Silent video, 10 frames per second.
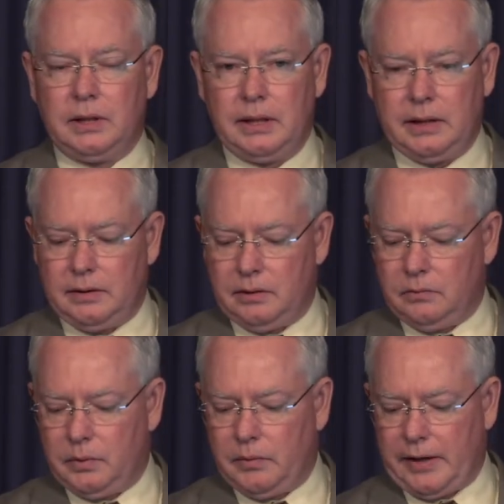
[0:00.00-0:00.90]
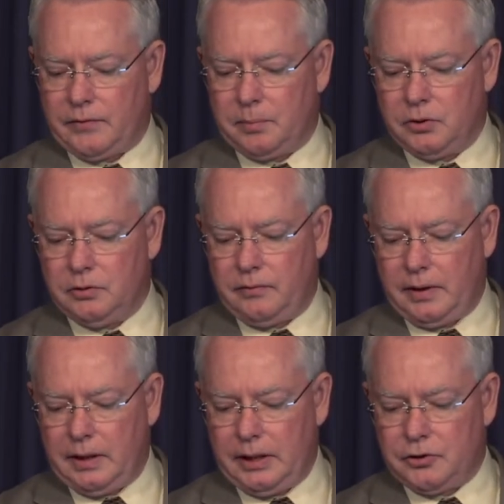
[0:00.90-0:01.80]
and we would have to prove
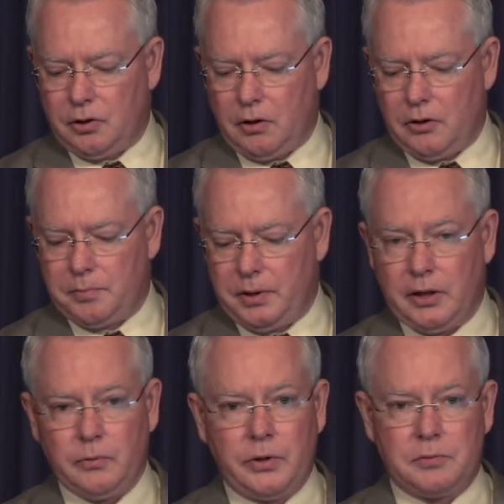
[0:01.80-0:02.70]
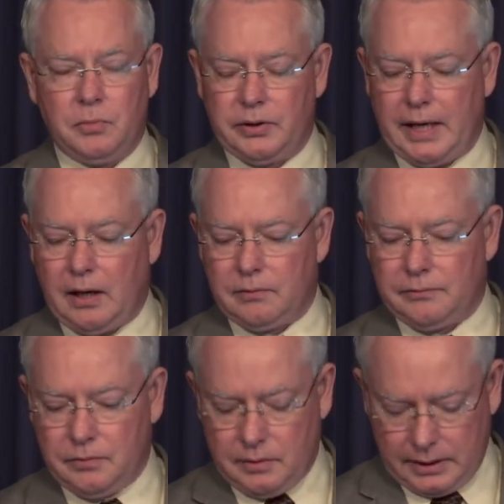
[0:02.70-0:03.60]
any charge beyond a reasonable doubt
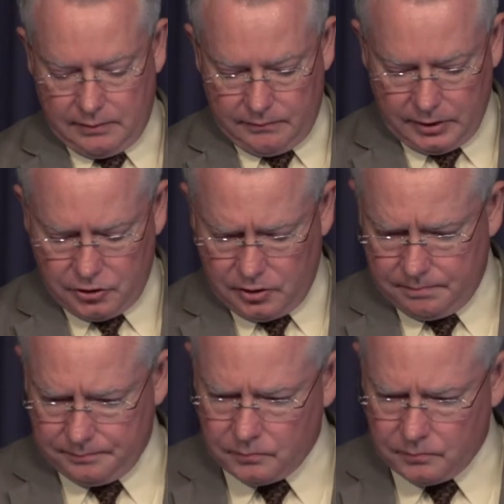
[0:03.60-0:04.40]
for a conviction.